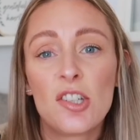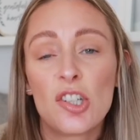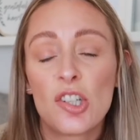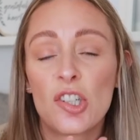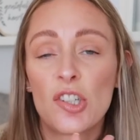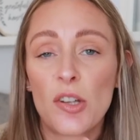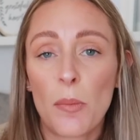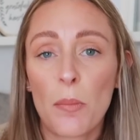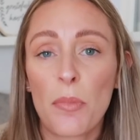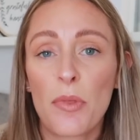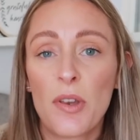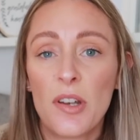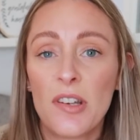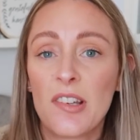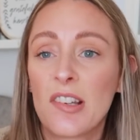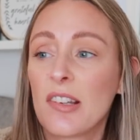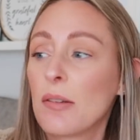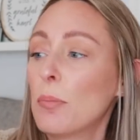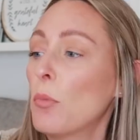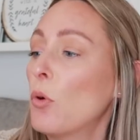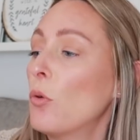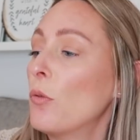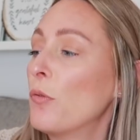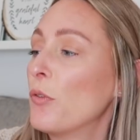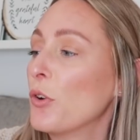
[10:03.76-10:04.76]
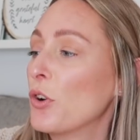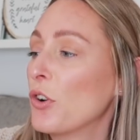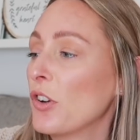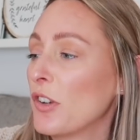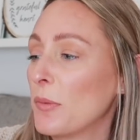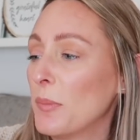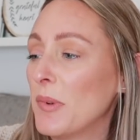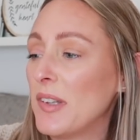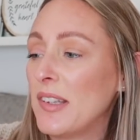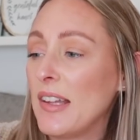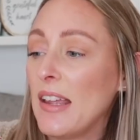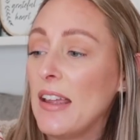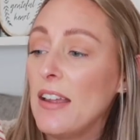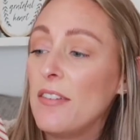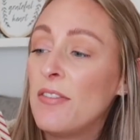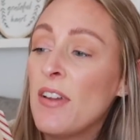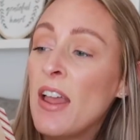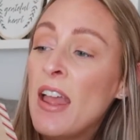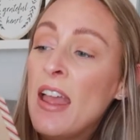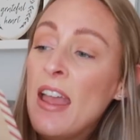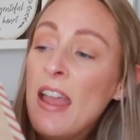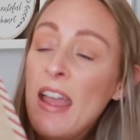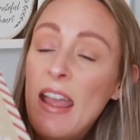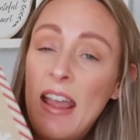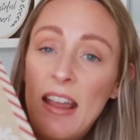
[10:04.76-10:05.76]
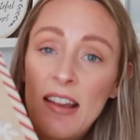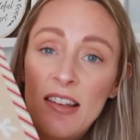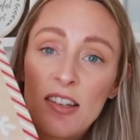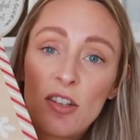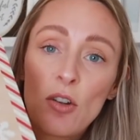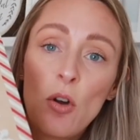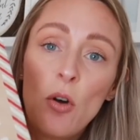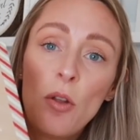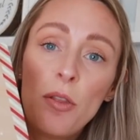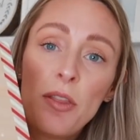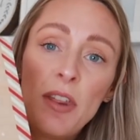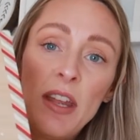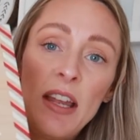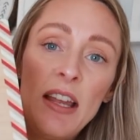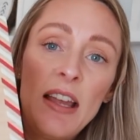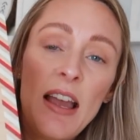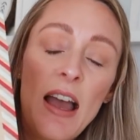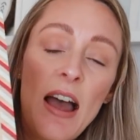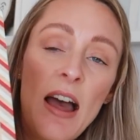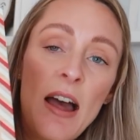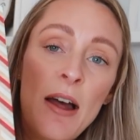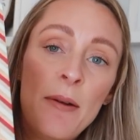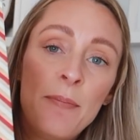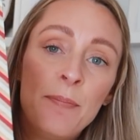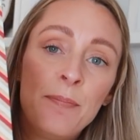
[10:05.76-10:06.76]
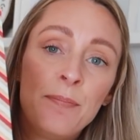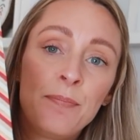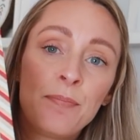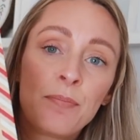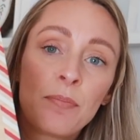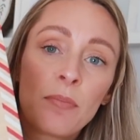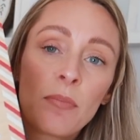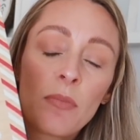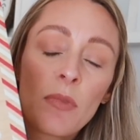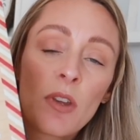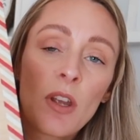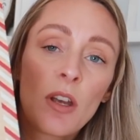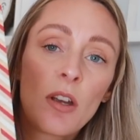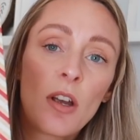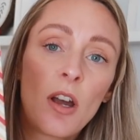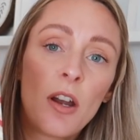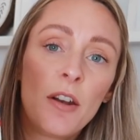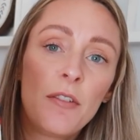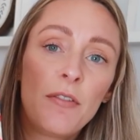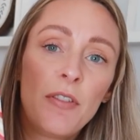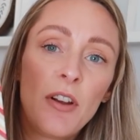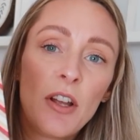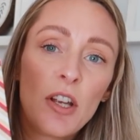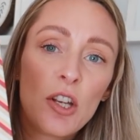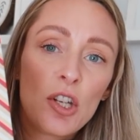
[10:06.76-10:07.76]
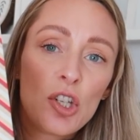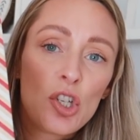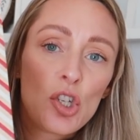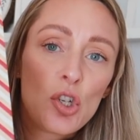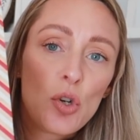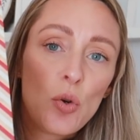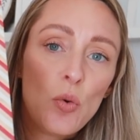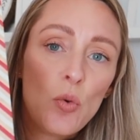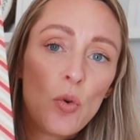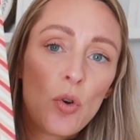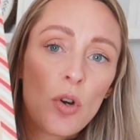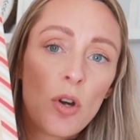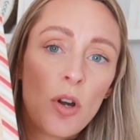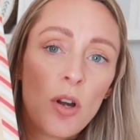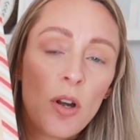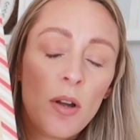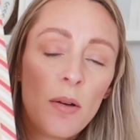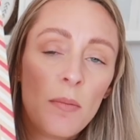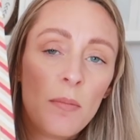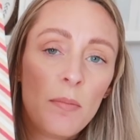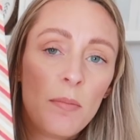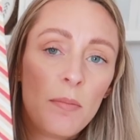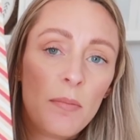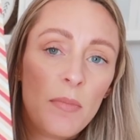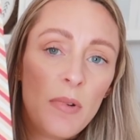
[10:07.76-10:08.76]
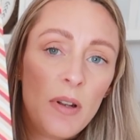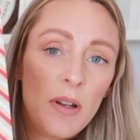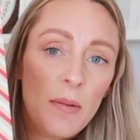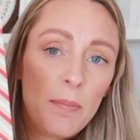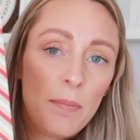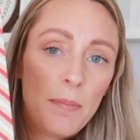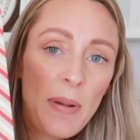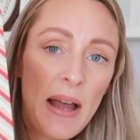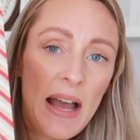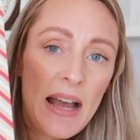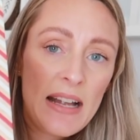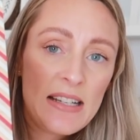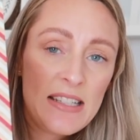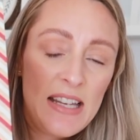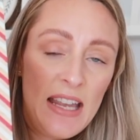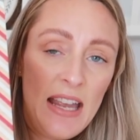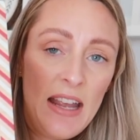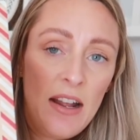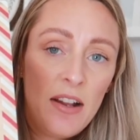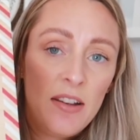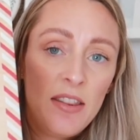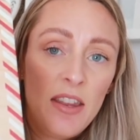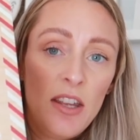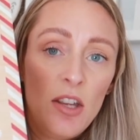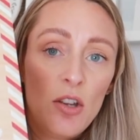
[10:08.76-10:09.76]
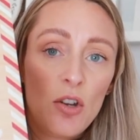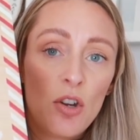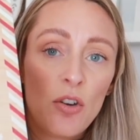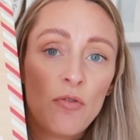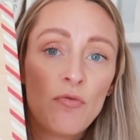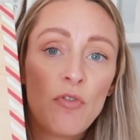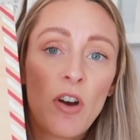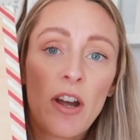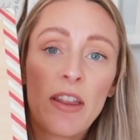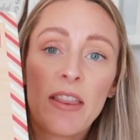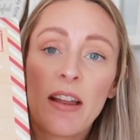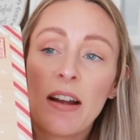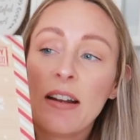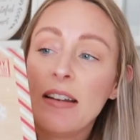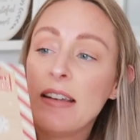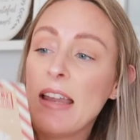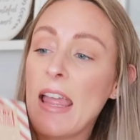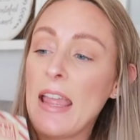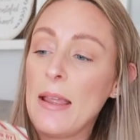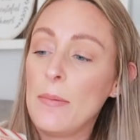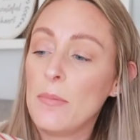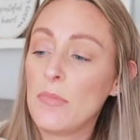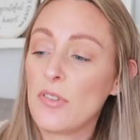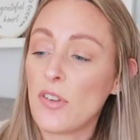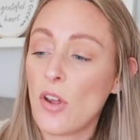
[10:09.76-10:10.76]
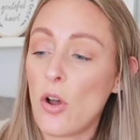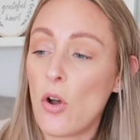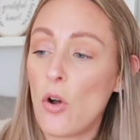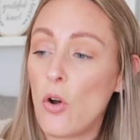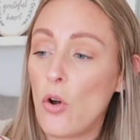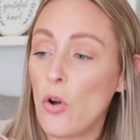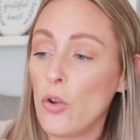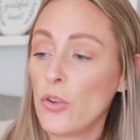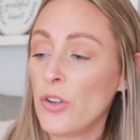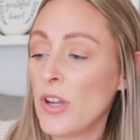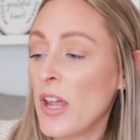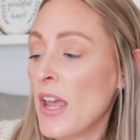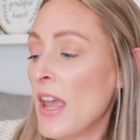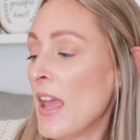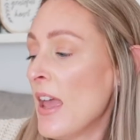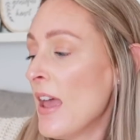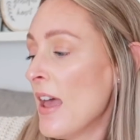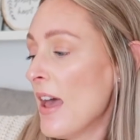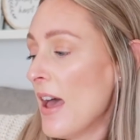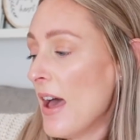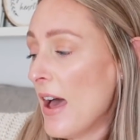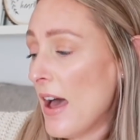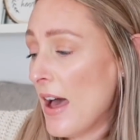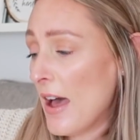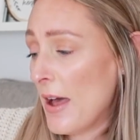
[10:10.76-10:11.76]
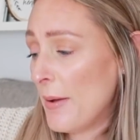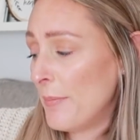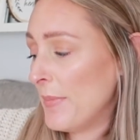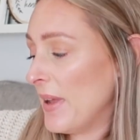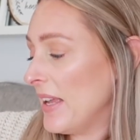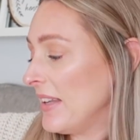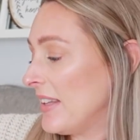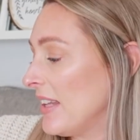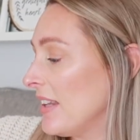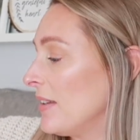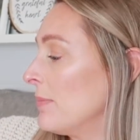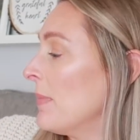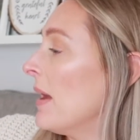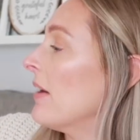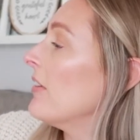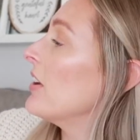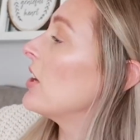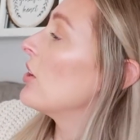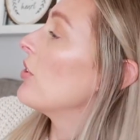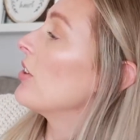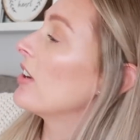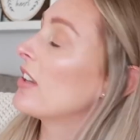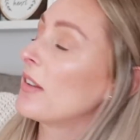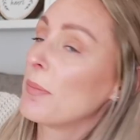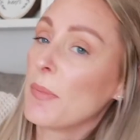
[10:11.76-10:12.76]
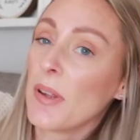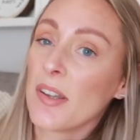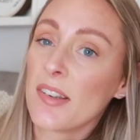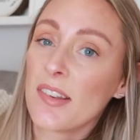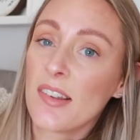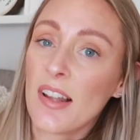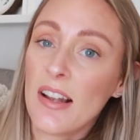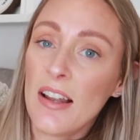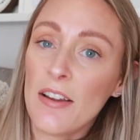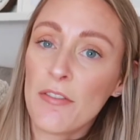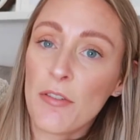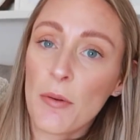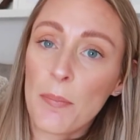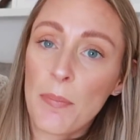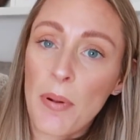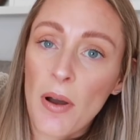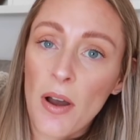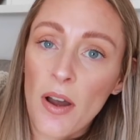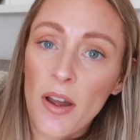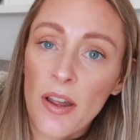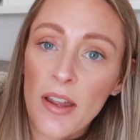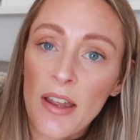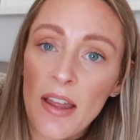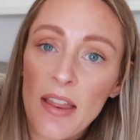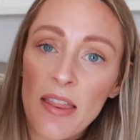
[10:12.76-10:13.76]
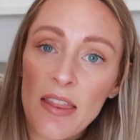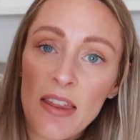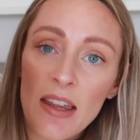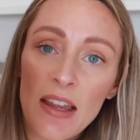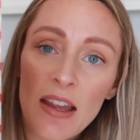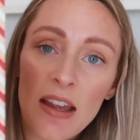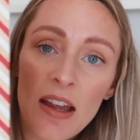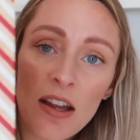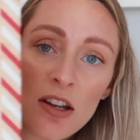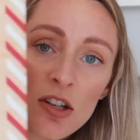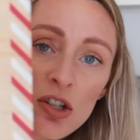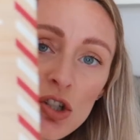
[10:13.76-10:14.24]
just something small for Christmas Eve. It's got the um kind of like chalk pad here that you can write their names on. Um, it says Merry Christmas, delivered by the